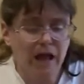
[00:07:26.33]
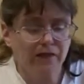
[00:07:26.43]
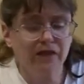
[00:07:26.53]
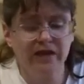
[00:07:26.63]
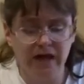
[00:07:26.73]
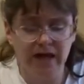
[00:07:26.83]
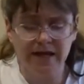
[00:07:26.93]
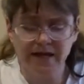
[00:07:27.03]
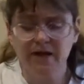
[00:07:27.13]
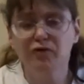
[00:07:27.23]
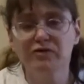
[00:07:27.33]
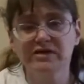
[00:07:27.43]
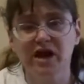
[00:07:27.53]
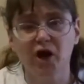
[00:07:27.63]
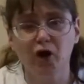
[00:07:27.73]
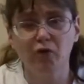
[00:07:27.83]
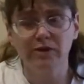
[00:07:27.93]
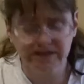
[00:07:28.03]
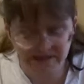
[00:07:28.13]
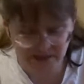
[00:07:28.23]
The gun was
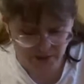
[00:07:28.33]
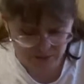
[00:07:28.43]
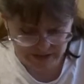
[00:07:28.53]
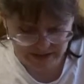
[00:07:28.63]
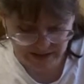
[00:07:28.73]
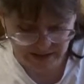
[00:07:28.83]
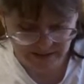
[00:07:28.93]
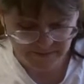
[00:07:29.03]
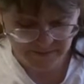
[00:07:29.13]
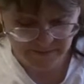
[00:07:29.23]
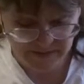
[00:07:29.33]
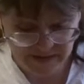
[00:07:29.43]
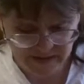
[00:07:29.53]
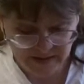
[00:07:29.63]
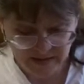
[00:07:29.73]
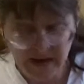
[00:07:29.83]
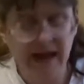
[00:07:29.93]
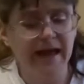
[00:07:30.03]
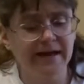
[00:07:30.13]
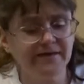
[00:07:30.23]
always loaded
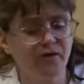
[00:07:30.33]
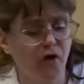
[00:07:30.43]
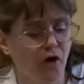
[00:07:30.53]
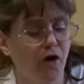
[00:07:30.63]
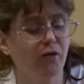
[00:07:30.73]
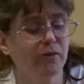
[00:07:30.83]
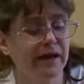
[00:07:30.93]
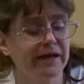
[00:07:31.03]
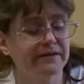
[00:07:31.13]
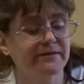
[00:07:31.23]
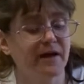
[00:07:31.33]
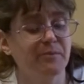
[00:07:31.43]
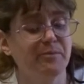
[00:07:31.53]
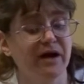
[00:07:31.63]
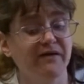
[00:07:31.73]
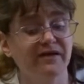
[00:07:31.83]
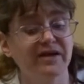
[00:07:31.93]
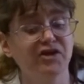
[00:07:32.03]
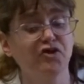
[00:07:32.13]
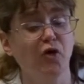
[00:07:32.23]
and always
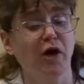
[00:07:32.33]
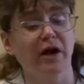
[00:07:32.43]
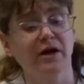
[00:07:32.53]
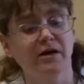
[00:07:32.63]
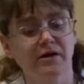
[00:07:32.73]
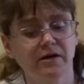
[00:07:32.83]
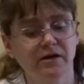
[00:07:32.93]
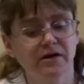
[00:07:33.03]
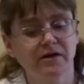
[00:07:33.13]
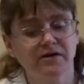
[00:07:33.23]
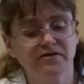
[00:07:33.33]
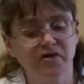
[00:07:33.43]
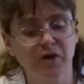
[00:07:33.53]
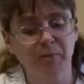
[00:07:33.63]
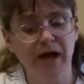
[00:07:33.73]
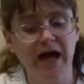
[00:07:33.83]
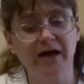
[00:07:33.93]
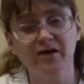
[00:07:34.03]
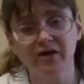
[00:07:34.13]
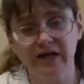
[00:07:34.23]
above the door, so that
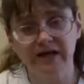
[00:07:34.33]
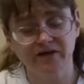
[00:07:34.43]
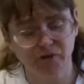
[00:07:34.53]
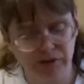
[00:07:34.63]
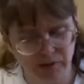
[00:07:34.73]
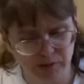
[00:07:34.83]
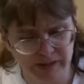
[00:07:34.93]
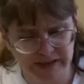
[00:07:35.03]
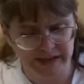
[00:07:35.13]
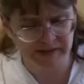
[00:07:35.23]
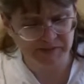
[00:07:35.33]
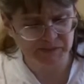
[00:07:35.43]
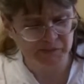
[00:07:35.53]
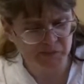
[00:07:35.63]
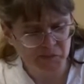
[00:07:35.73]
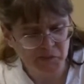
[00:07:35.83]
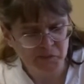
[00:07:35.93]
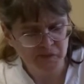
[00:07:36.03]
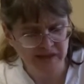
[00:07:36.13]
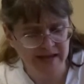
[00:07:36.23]
Pa could get to it quickly
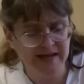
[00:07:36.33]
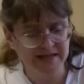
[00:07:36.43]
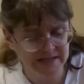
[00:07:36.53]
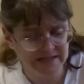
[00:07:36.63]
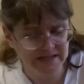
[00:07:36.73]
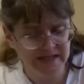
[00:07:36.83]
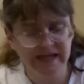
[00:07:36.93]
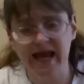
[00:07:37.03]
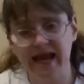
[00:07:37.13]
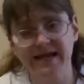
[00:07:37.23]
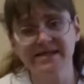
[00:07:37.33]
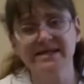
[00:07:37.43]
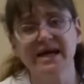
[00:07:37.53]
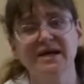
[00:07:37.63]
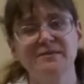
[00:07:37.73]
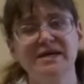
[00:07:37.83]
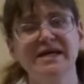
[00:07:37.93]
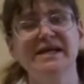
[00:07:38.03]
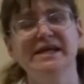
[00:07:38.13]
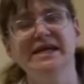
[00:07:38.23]
and easily anytime
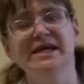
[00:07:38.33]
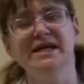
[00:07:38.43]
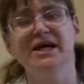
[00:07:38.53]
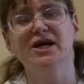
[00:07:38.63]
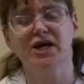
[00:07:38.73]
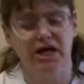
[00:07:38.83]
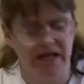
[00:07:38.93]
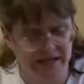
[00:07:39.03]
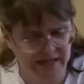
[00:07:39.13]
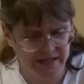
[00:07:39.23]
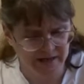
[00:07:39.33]
he needed a gun.